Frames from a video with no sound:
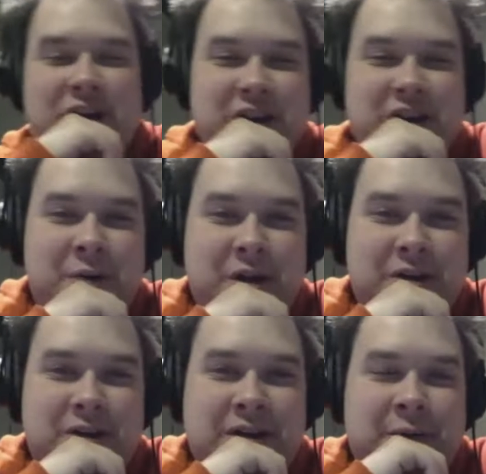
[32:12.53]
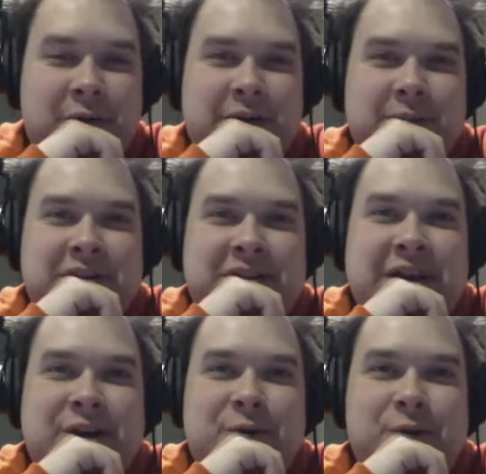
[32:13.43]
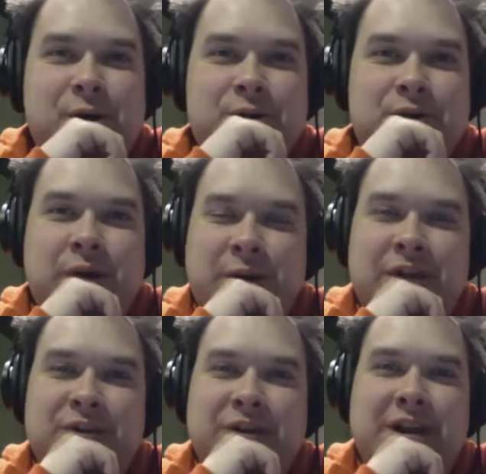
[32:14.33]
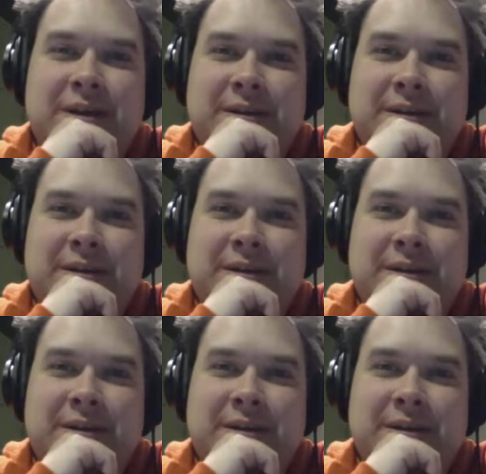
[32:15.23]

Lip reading: him to take her rose away right then.